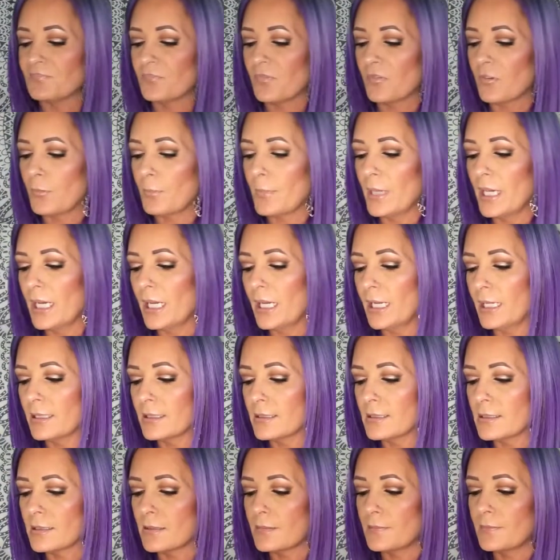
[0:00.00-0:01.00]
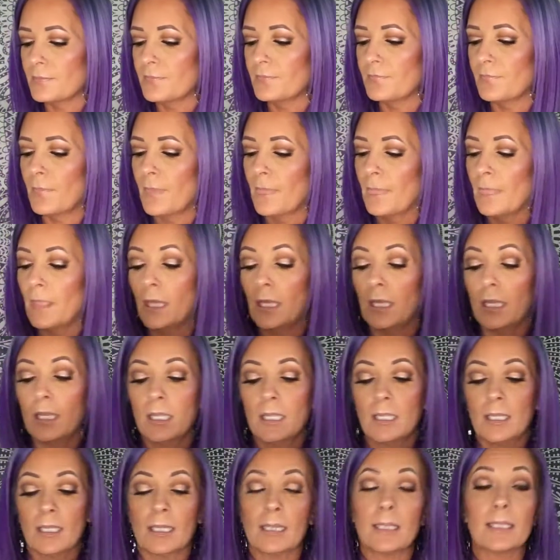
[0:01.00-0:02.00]
for me,
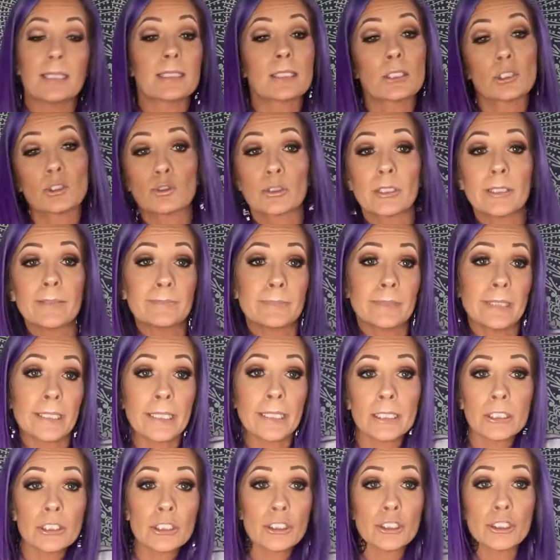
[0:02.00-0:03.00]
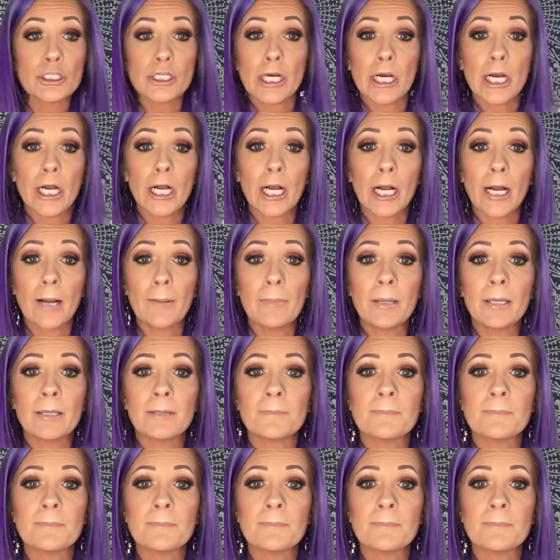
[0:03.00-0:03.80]
this strip did its job.